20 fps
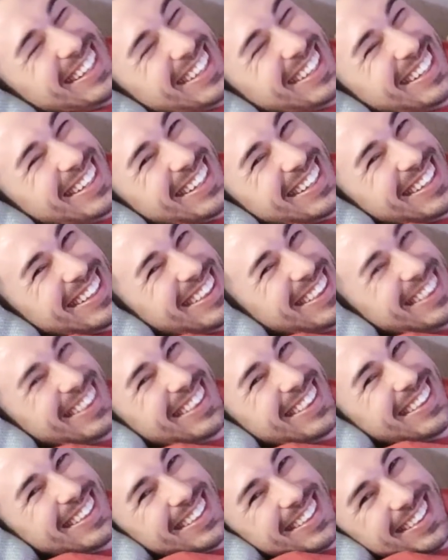don't
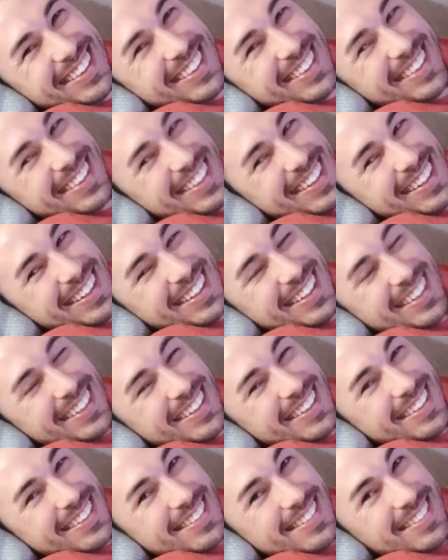stress about it,
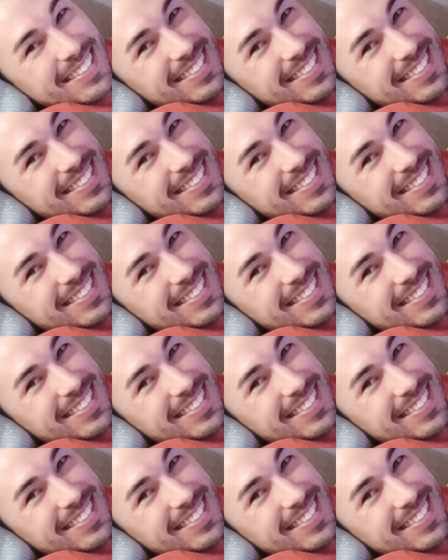but just